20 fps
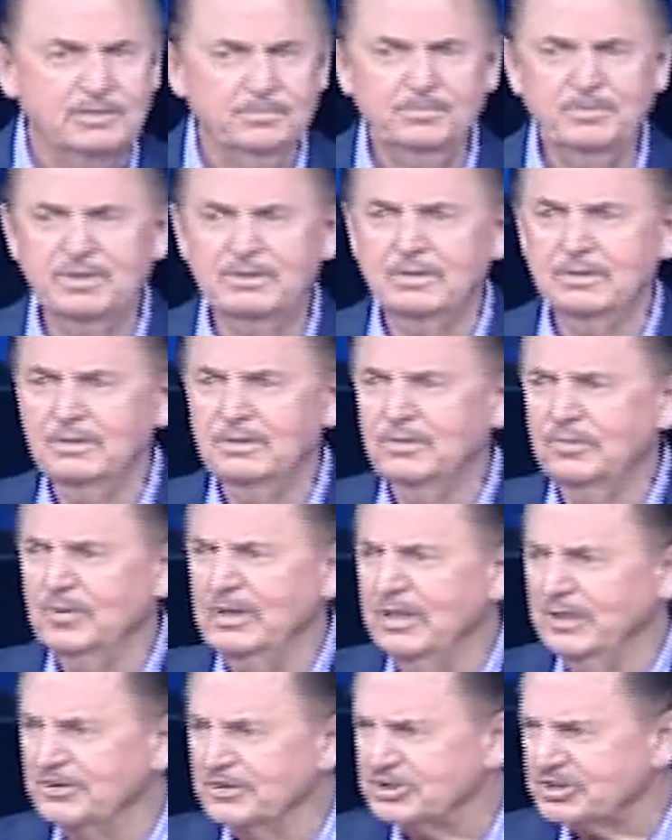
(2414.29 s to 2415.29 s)
but
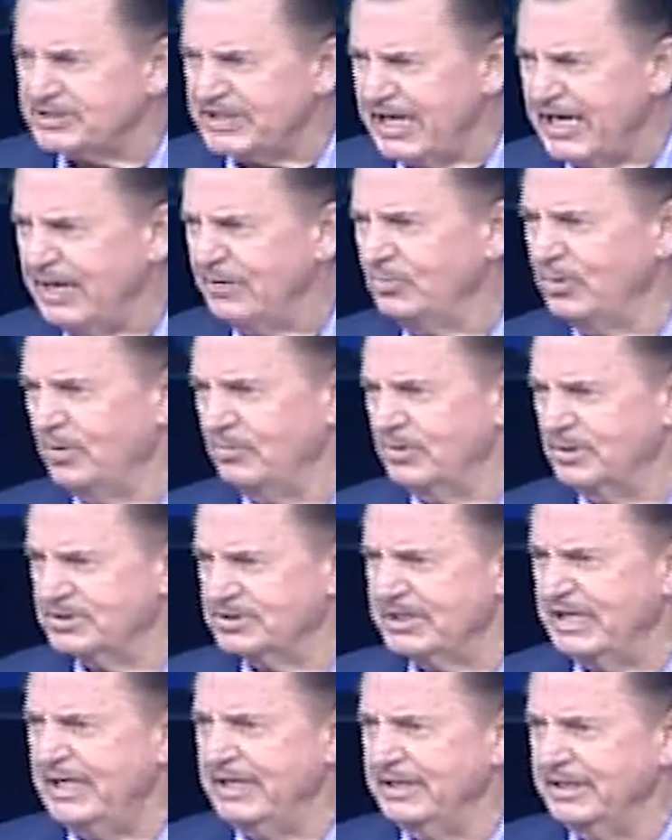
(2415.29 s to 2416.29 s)
we understand what we're
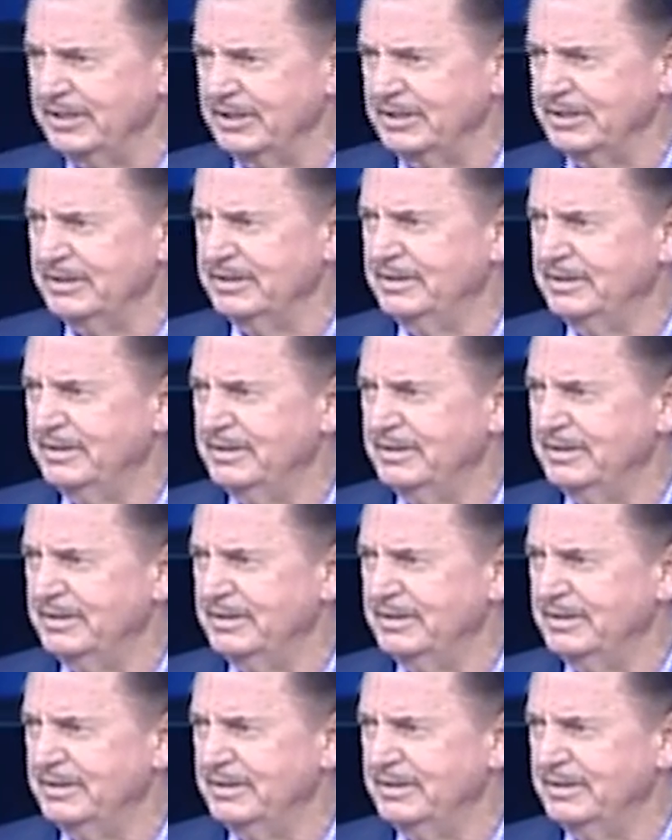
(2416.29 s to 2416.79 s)
saying here.